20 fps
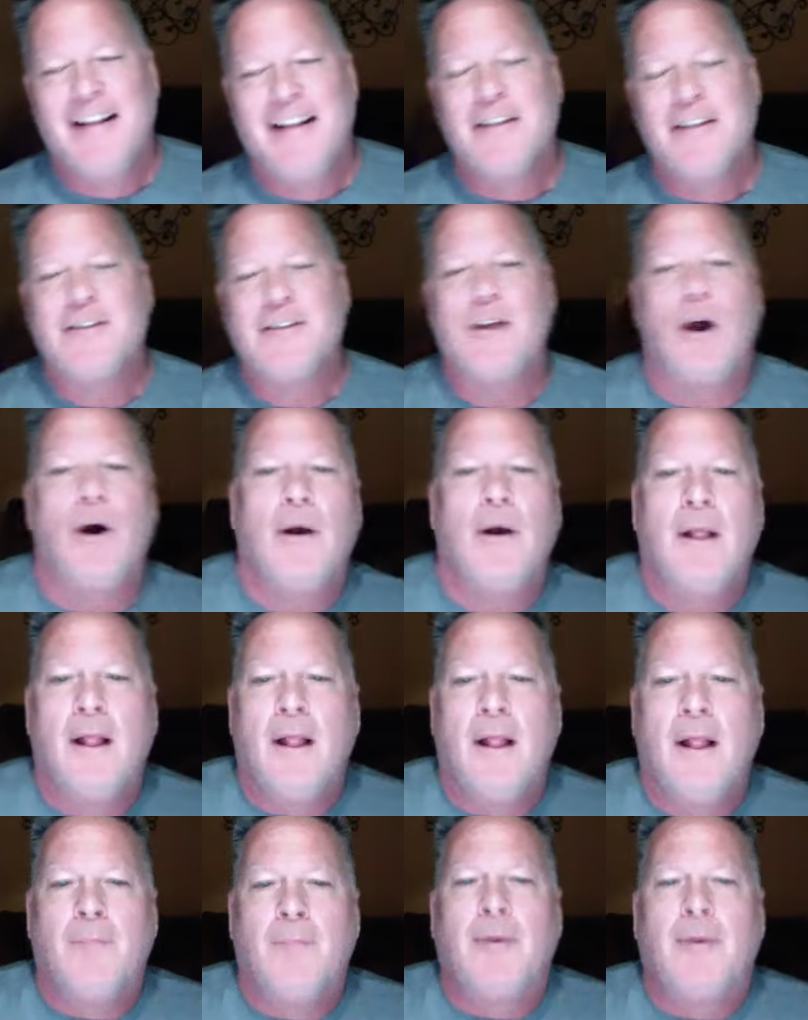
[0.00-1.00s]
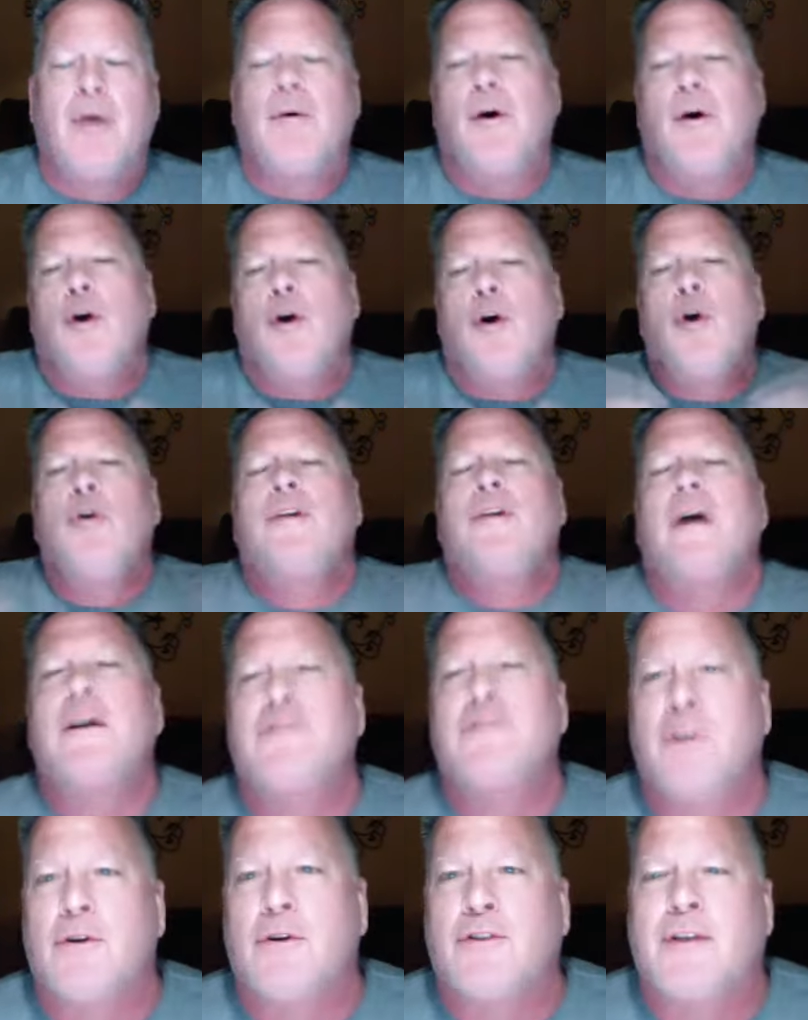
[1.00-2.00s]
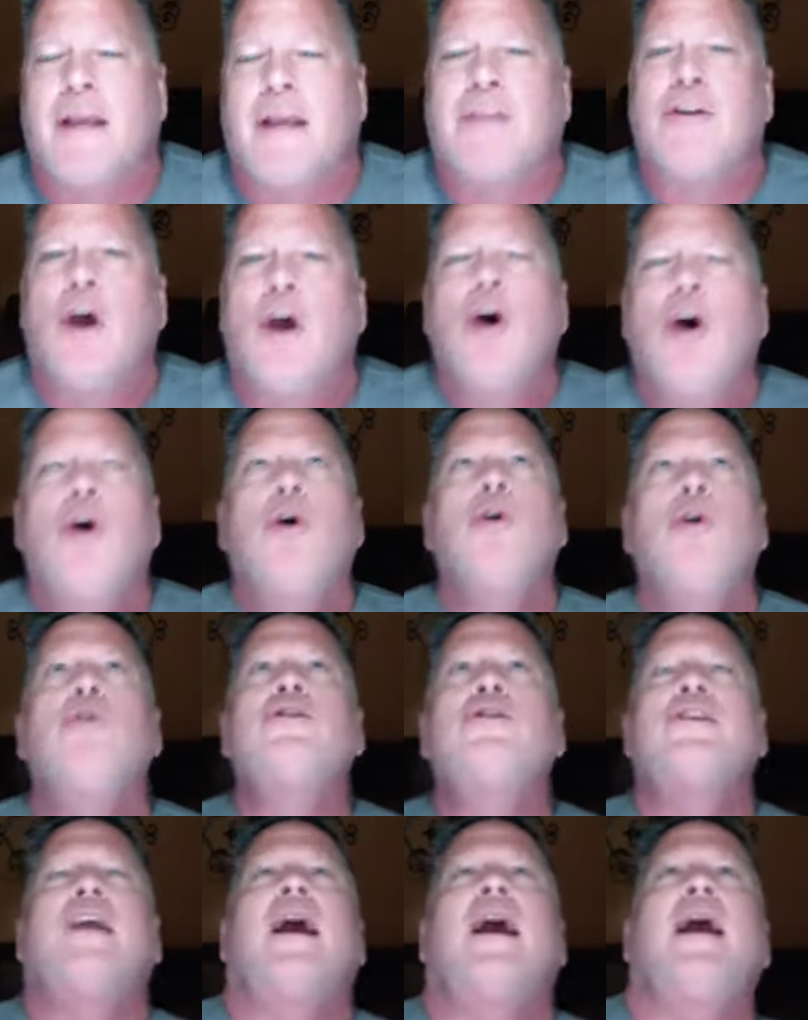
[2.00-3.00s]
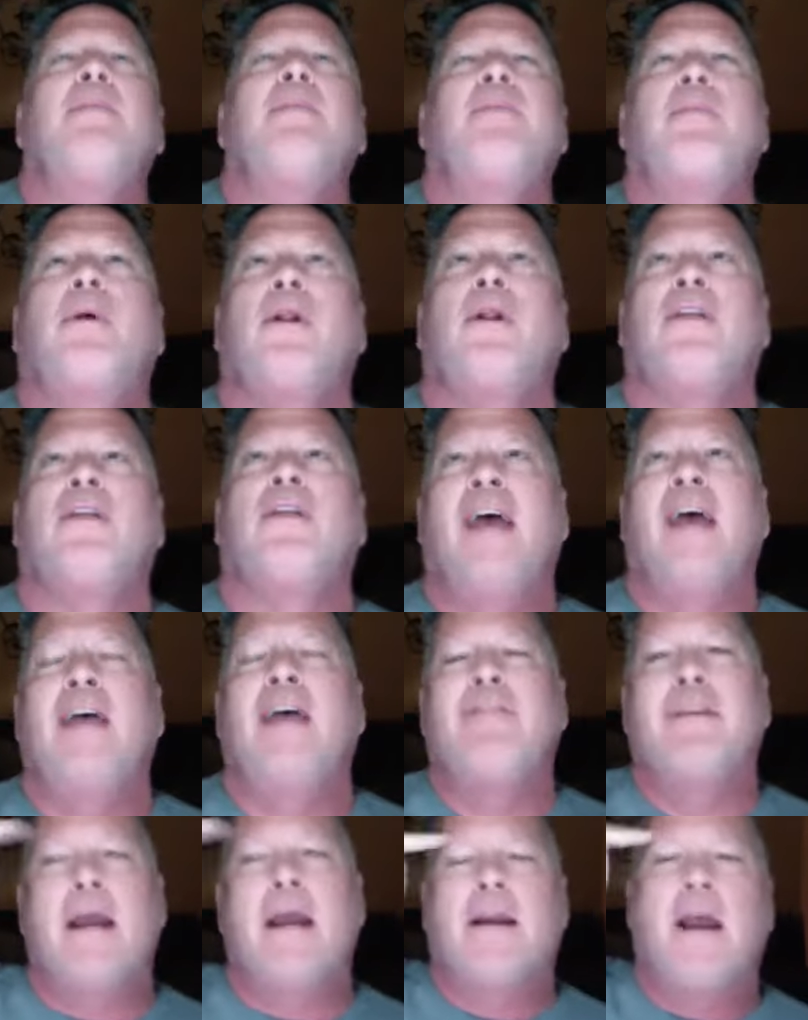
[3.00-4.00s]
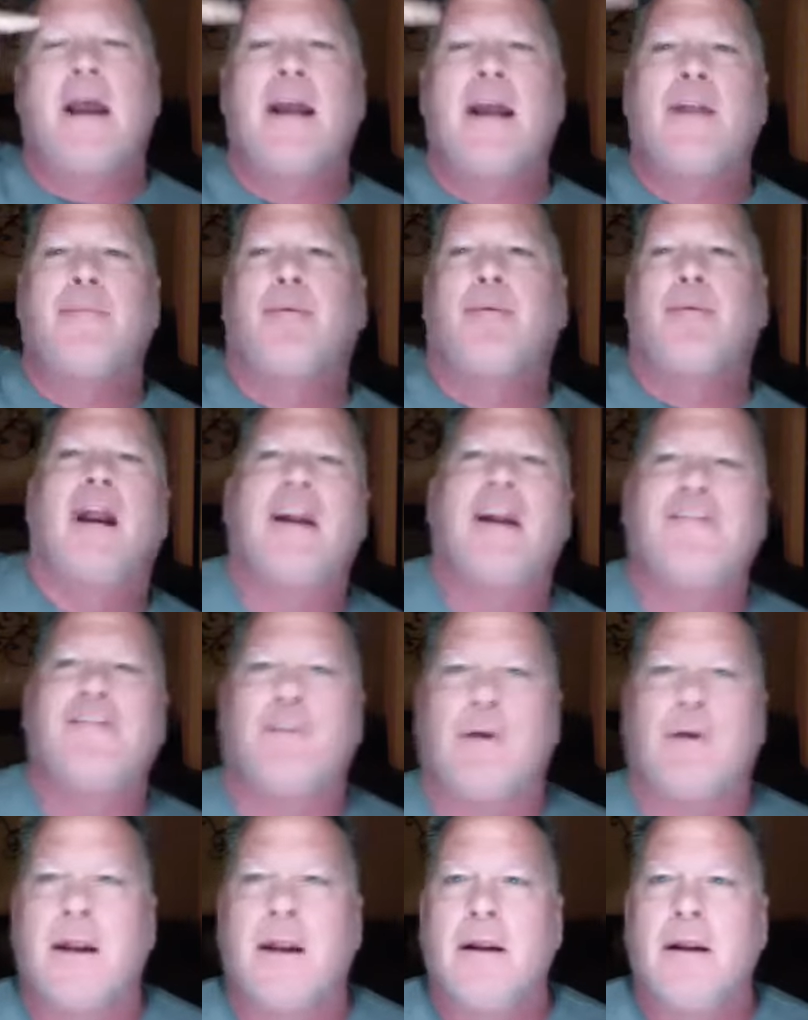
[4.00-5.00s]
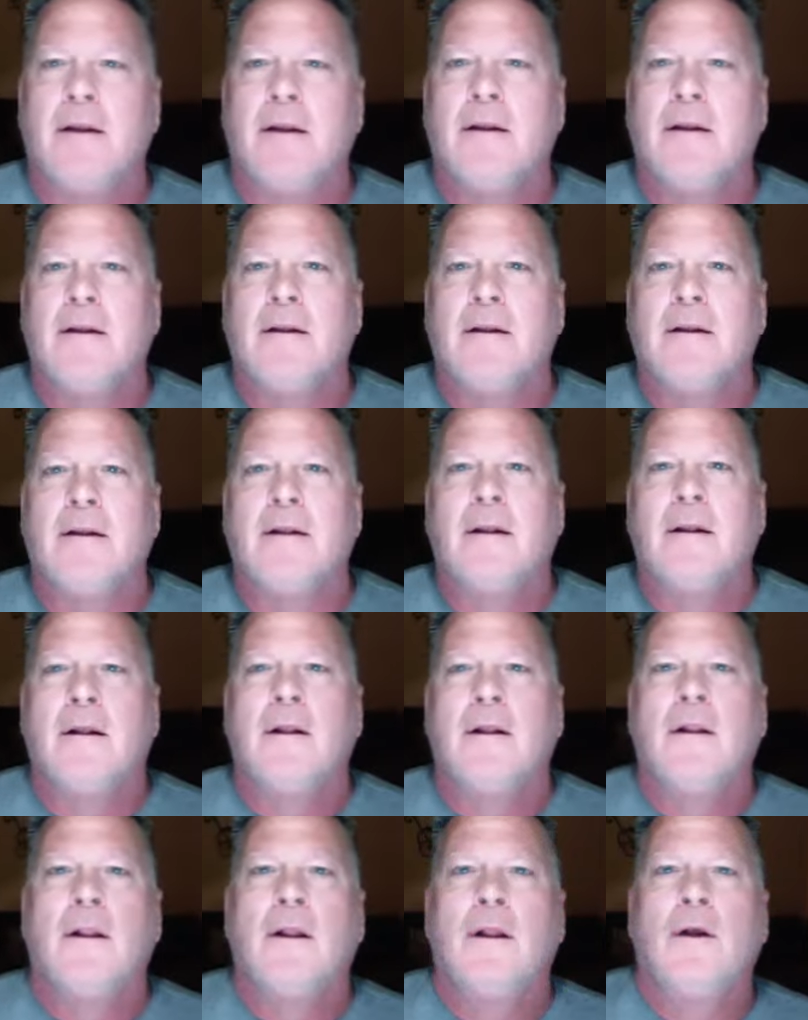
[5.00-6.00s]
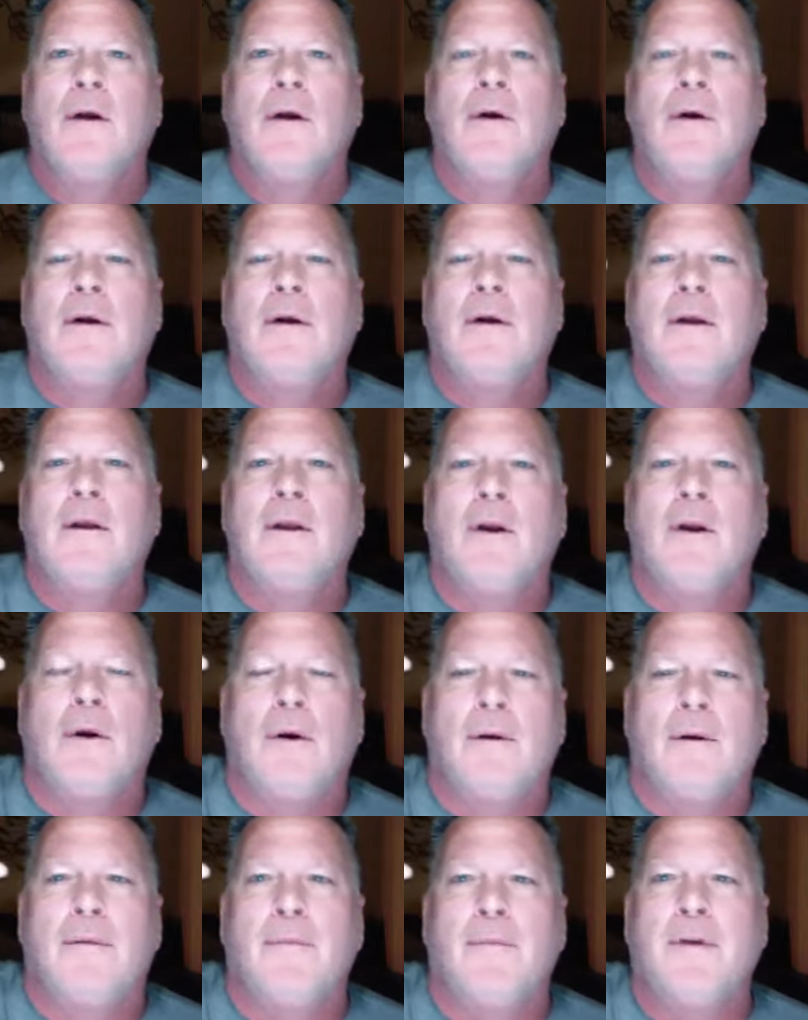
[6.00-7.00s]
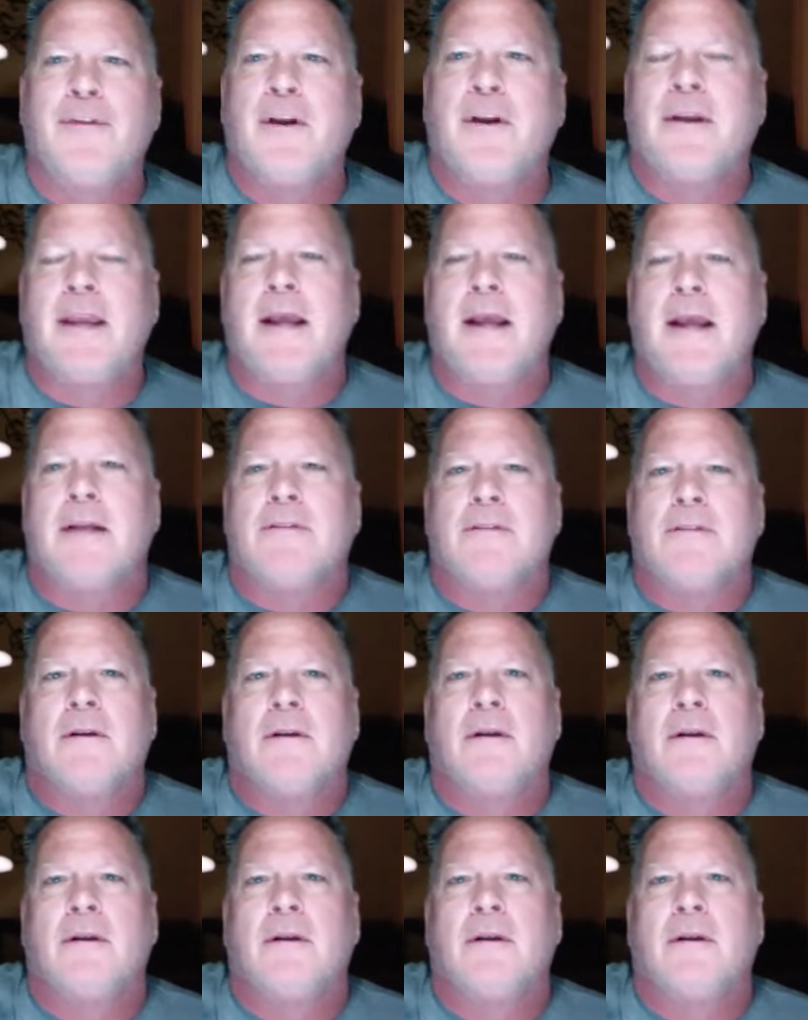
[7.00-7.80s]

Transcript: So, but uh, who does those things? Who's capable of having that kind of bravery, you know, with their kids?